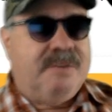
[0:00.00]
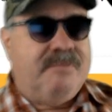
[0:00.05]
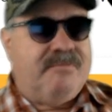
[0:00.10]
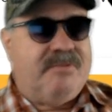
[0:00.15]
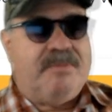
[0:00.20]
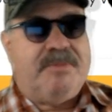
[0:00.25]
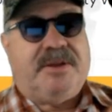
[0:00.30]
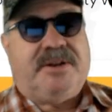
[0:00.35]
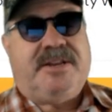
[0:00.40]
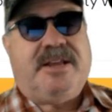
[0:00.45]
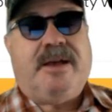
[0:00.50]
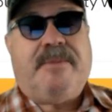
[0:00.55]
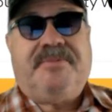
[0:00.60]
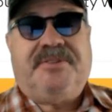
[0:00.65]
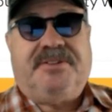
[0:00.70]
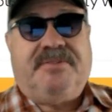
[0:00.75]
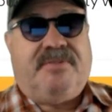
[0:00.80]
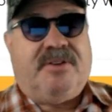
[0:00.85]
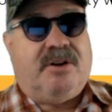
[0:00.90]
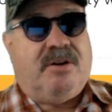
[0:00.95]
From the
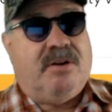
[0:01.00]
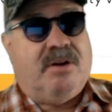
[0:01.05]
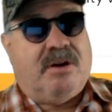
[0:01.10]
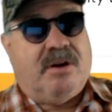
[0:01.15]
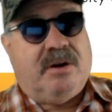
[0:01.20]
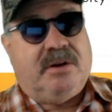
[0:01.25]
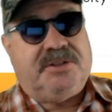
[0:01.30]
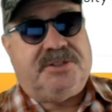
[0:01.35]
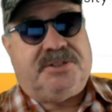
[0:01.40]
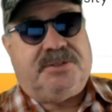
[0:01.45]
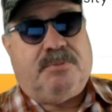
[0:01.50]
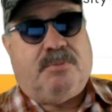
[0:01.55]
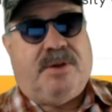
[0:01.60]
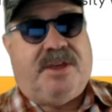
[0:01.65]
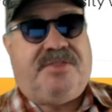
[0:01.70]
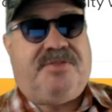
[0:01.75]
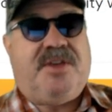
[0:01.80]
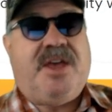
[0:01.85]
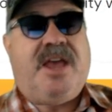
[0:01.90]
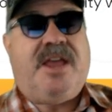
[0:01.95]
depths of our hearts,
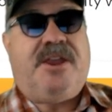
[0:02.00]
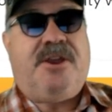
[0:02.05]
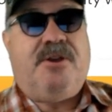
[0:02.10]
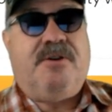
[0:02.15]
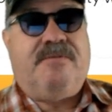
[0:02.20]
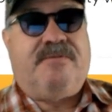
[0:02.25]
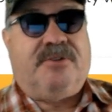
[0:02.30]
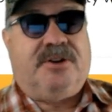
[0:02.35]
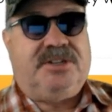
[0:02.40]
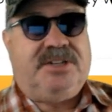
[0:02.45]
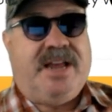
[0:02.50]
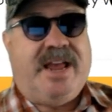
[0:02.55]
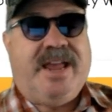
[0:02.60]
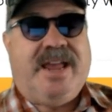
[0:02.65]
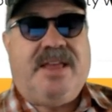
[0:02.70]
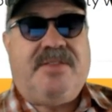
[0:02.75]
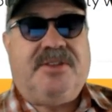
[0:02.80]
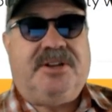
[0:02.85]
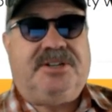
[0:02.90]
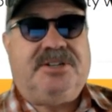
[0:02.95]
we thank you for
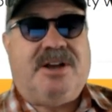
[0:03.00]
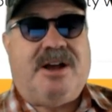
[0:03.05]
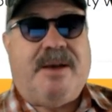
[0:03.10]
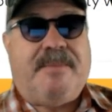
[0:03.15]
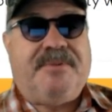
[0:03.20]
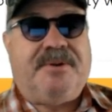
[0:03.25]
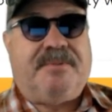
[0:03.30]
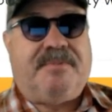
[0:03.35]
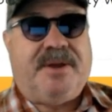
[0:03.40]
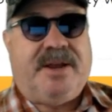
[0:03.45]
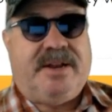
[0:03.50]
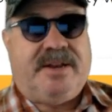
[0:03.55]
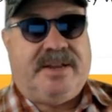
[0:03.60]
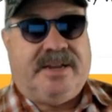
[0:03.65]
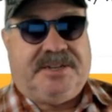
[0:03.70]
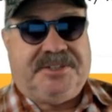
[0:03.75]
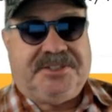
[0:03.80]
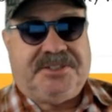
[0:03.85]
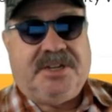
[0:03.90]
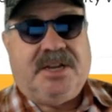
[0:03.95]
taking the time to read
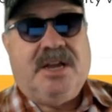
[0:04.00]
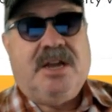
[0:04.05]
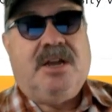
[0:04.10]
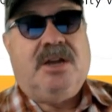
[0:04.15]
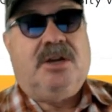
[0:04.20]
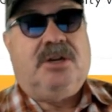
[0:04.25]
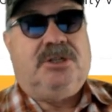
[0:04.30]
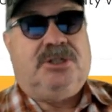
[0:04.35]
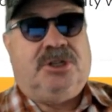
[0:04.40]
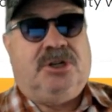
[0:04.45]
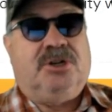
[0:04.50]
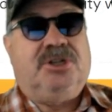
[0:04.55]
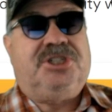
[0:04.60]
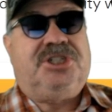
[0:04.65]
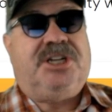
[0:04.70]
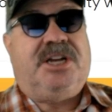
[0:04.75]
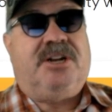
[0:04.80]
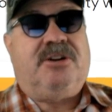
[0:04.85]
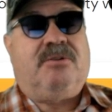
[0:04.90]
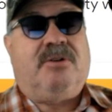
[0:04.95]
this. Your
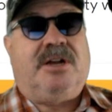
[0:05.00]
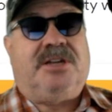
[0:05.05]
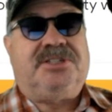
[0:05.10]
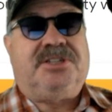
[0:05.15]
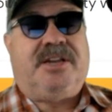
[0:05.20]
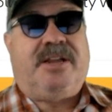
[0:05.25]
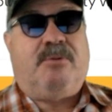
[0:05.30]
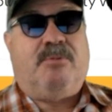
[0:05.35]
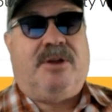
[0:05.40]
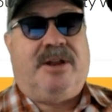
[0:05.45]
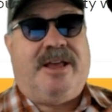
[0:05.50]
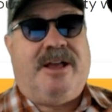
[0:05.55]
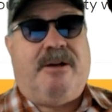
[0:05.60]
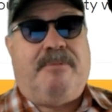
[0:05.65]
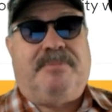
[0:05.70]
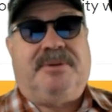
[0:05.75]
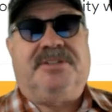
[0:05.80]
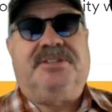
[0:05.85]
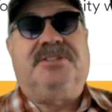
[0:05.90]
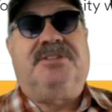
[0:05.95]
generosity will
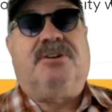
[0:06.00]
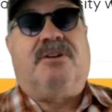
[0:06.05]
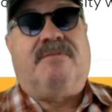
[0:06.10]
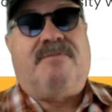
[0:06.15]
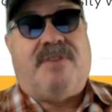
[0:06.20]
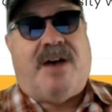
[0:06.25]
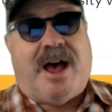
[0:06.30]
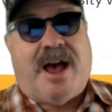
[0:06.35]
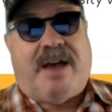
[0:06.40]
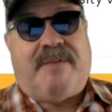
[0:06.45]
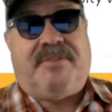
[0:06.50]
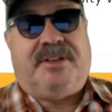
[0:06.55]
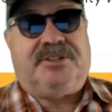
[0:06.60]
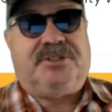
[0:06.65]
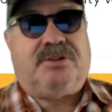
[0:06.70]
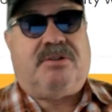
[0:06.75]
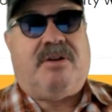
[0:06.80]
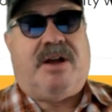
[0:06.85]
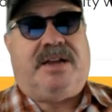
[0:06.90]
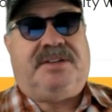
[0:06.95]
help us survive
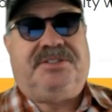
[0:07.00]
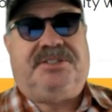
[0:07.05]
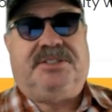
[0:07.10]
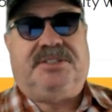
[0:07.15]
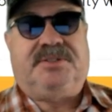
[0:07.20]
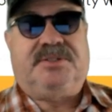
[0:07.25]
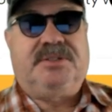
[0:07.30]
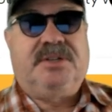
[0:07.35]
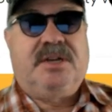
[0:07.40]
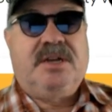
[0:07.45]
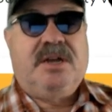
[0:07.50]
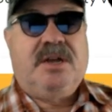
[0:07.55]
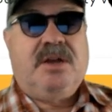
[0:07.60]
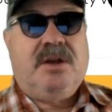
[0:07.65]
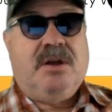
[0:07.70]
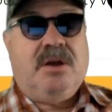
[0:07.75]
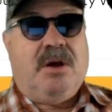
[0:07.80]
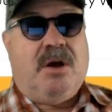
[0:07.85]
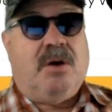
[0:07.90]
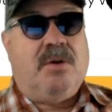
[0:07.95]
this crisis.
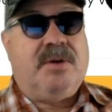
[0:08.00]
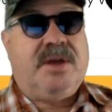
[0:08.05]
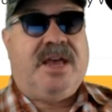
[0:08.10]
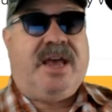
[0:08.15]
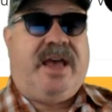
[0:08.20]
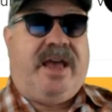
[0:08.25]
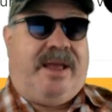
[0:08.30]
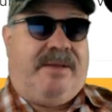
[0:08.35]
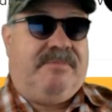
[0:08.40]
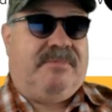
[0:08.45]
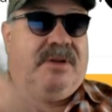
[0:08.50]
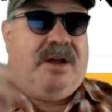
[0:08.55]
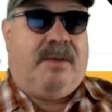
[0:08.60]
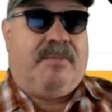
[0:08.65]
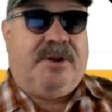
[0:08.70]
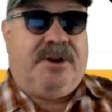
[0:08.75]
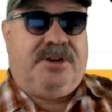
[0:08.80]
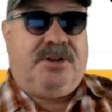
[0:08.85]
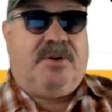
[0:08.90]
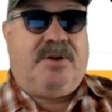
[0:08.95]
Okay,
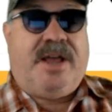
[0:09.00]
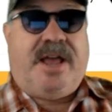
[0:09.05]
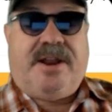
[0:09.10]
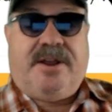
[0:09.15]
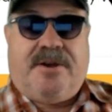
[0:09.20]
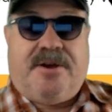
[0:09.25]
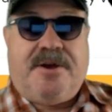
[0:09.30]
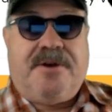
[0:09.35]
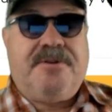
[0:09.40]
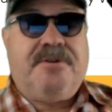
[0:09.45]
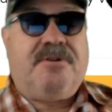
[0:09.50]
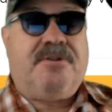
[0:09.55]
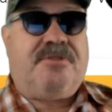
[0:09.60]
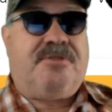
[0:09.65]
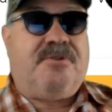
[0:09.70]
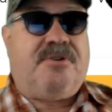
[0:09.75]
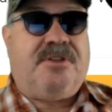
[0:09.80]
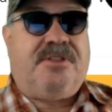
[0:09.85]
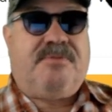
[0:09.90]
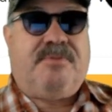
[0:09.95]
I'm going to donate
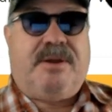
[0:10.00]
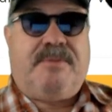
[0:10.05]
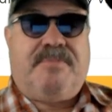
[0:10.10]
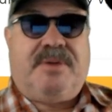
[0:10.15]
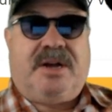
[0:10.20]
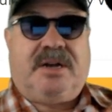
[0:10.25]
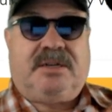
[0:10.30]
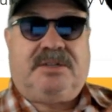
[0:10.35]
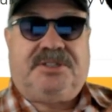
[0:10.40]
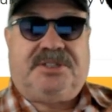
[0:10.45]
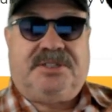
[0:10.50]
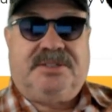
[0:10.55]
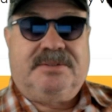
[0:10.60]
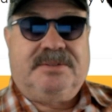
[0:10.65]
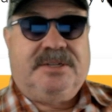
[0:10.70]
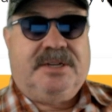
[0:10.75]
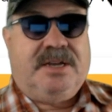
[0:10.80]
133 bucks.